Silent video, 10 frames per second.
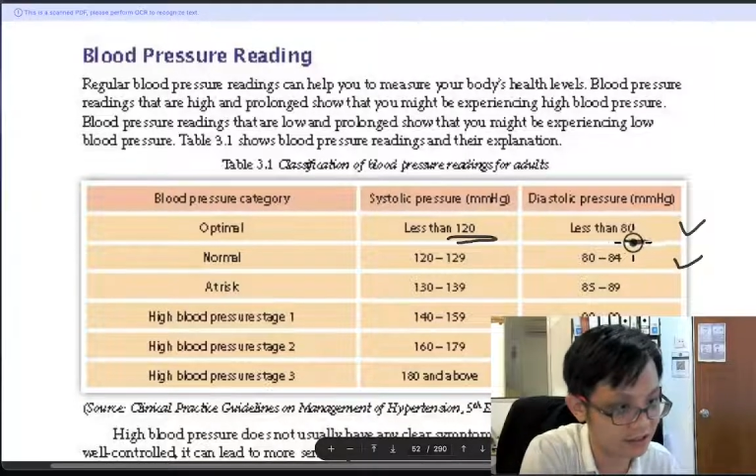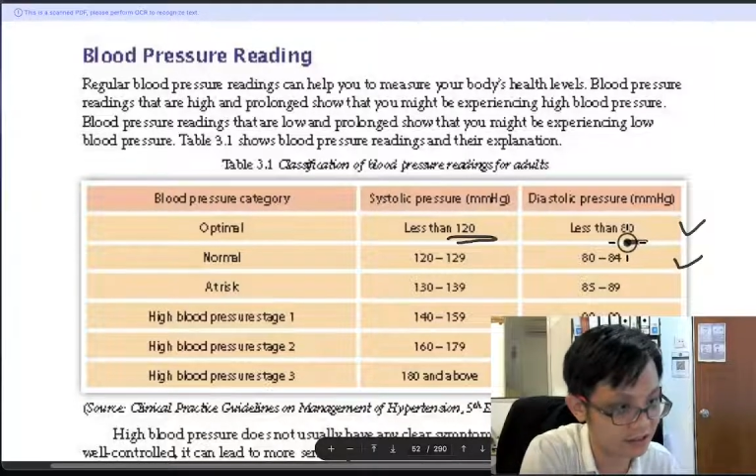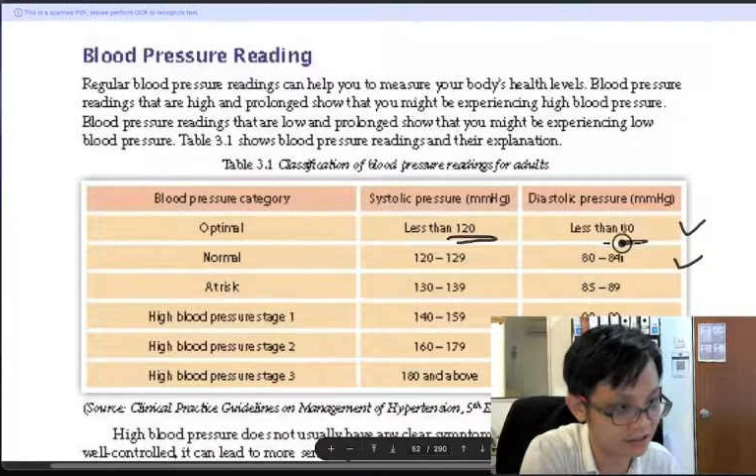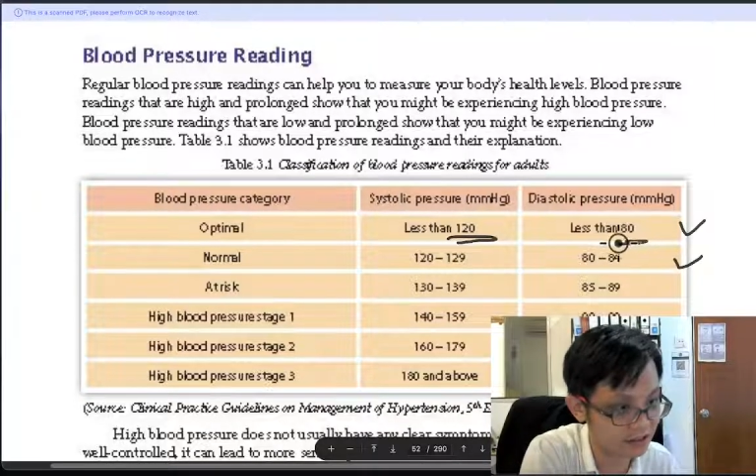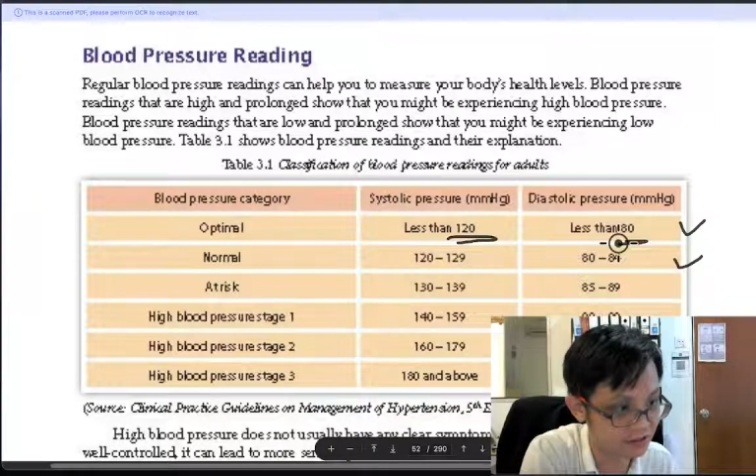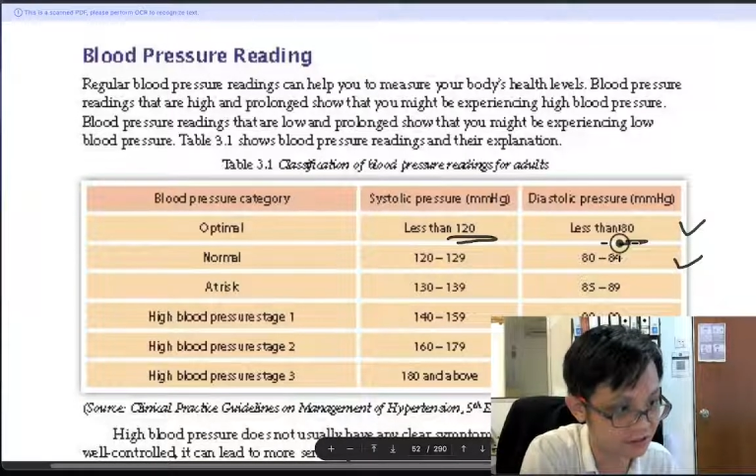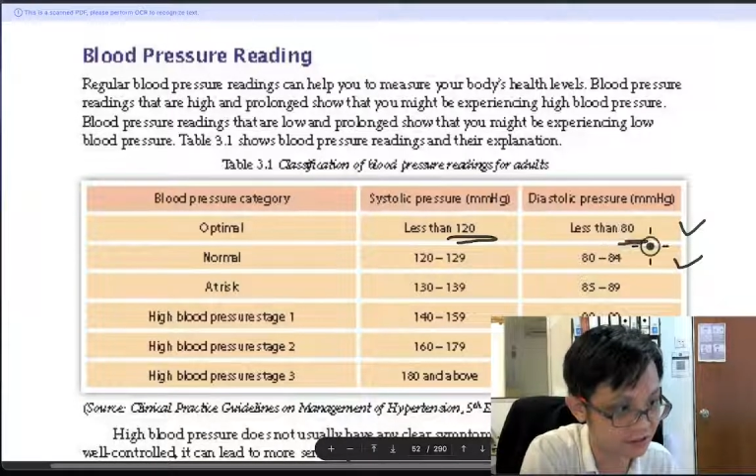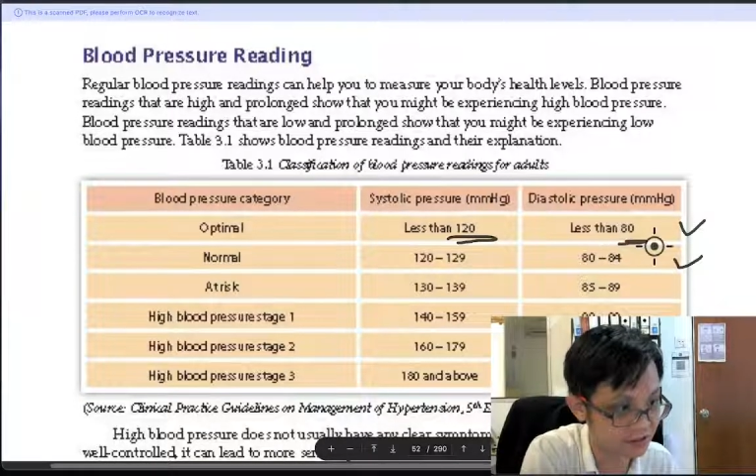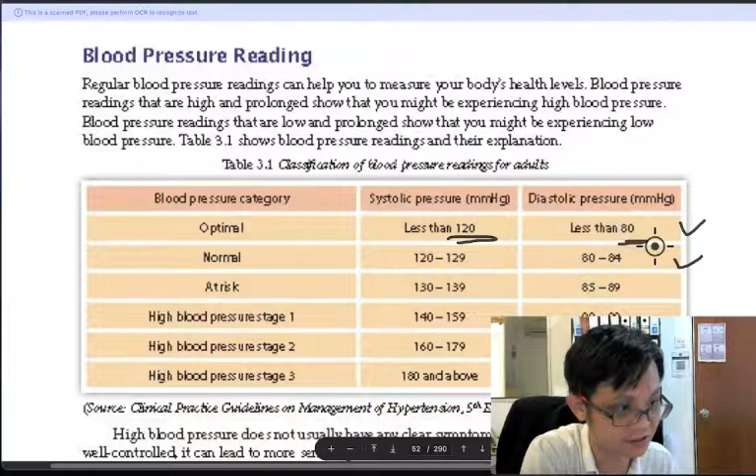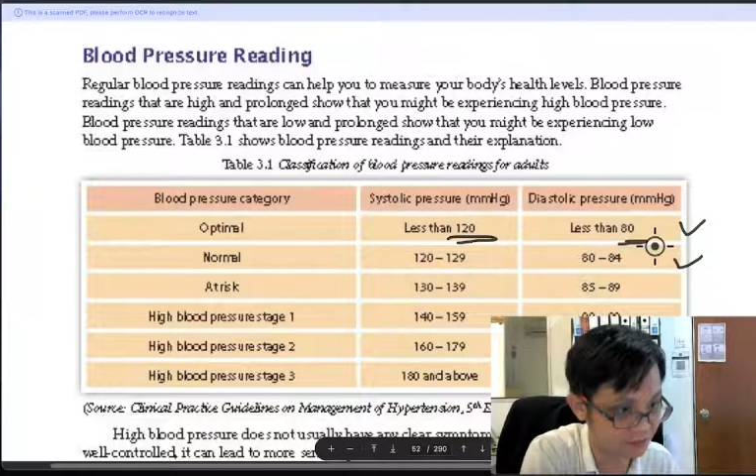it is
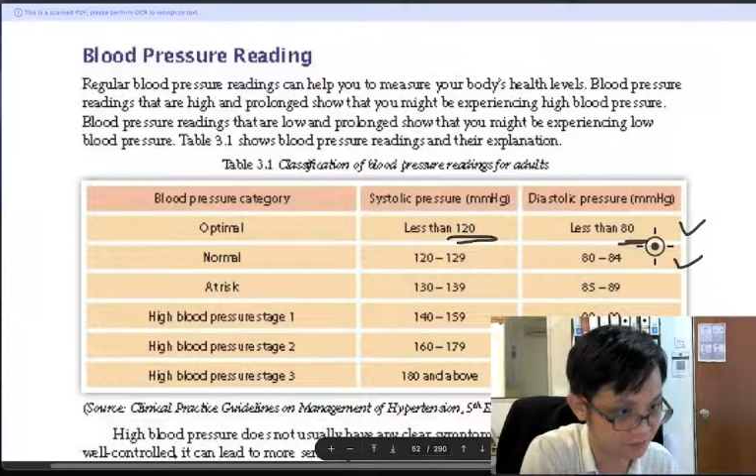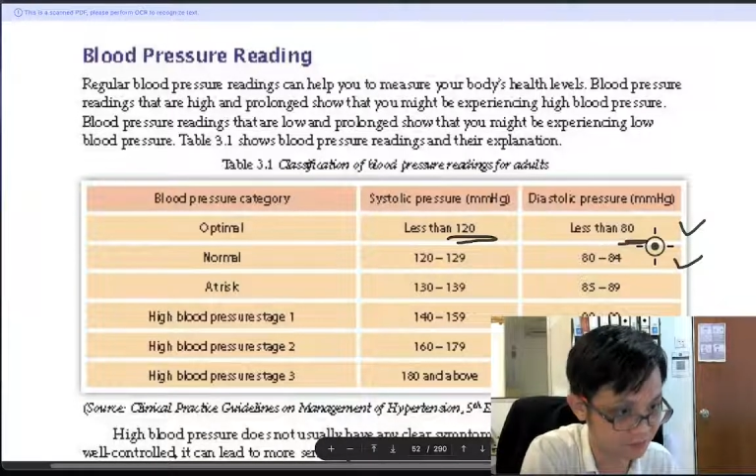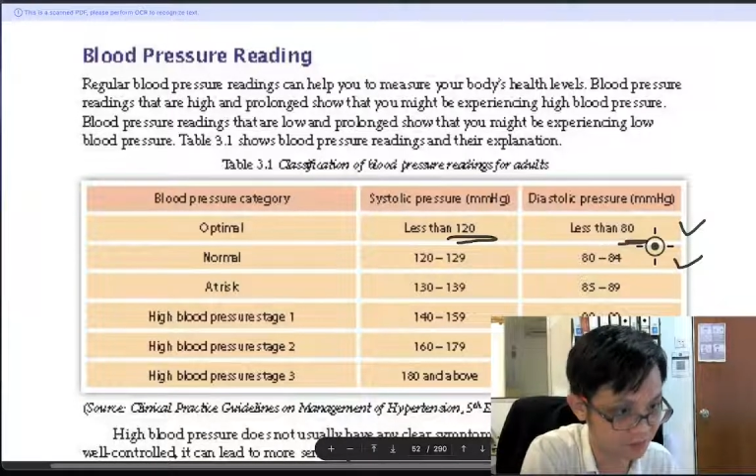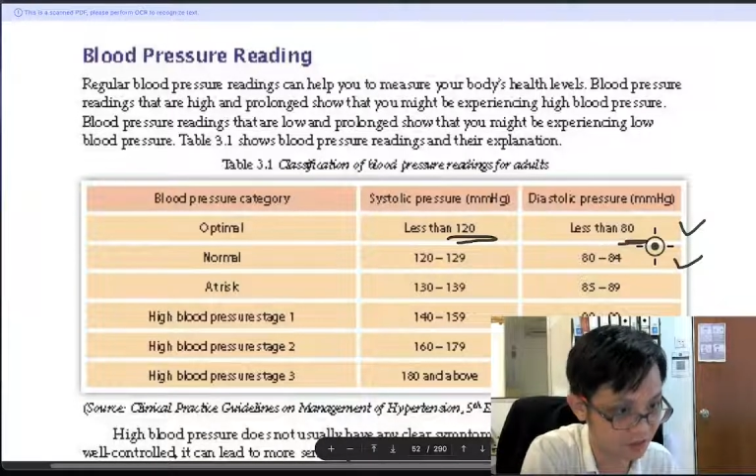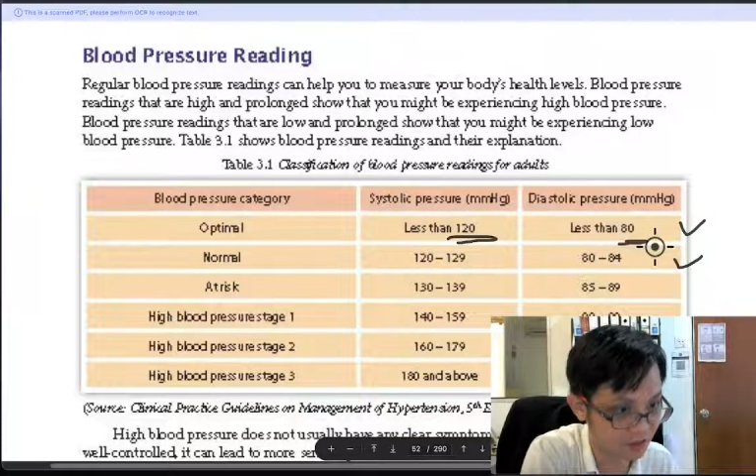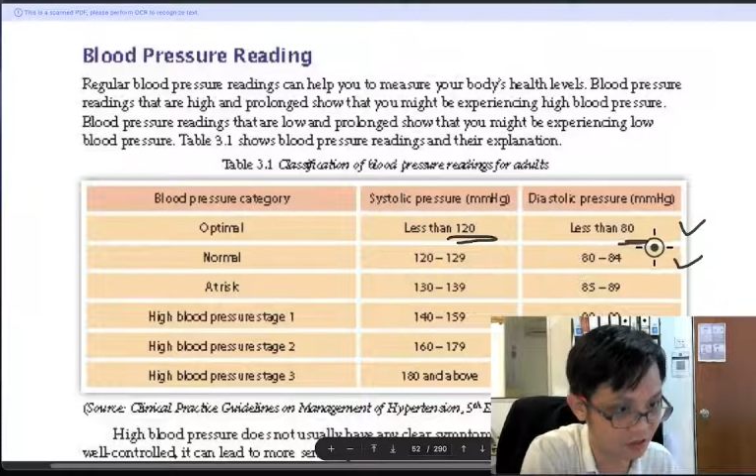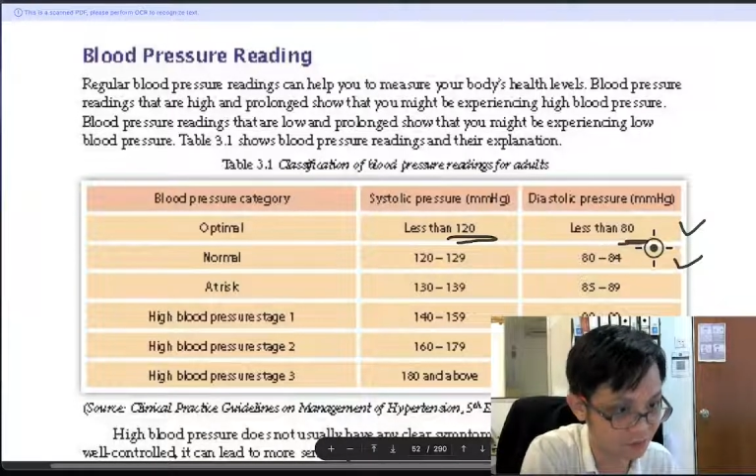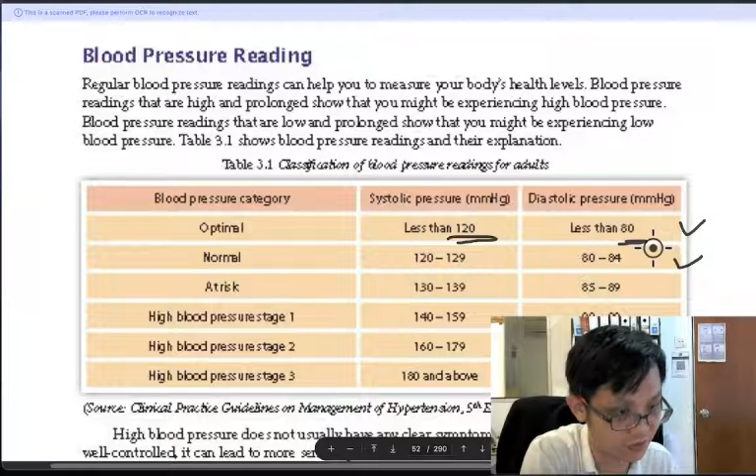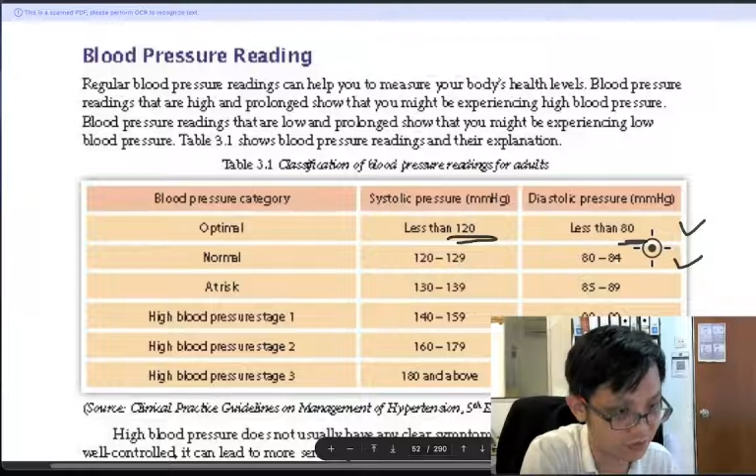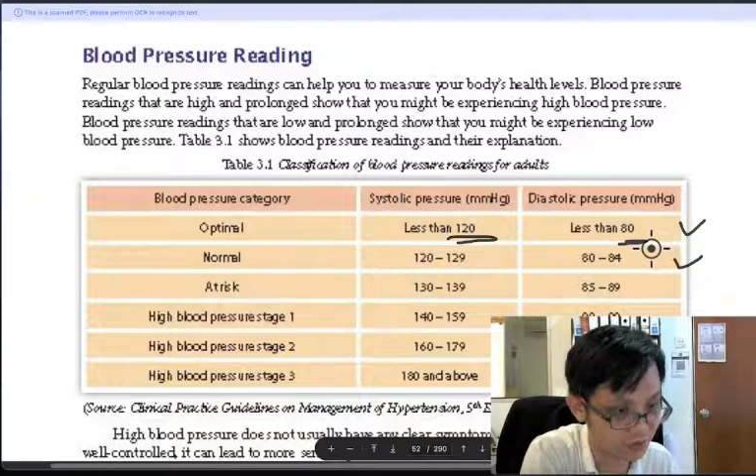
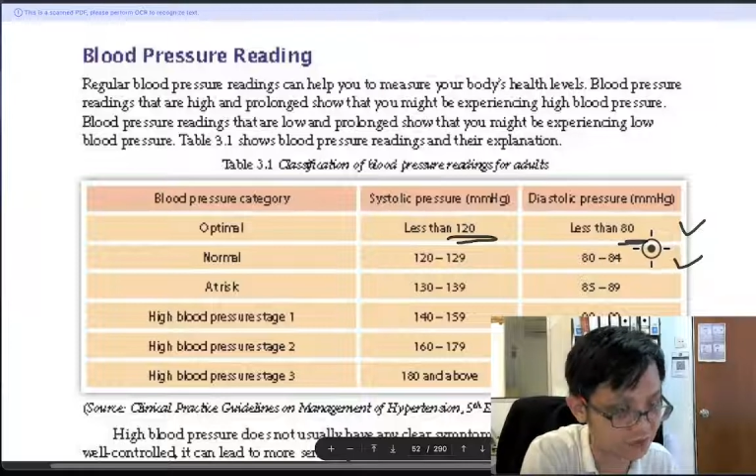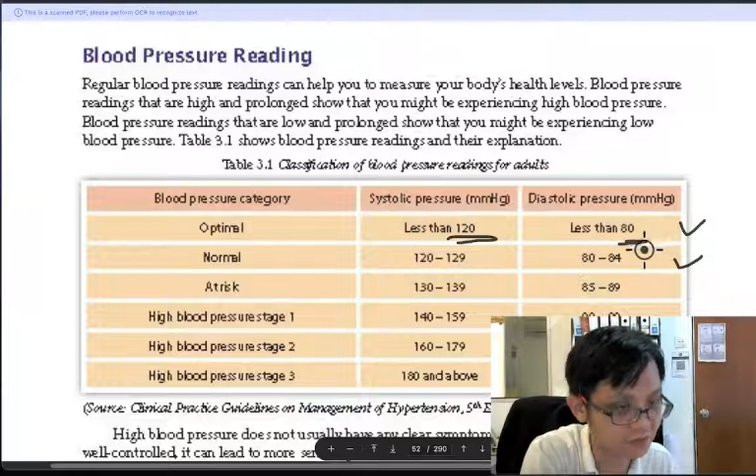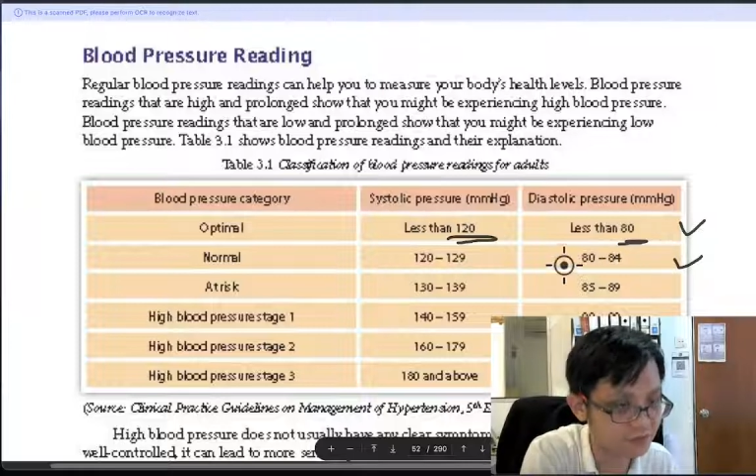optimal.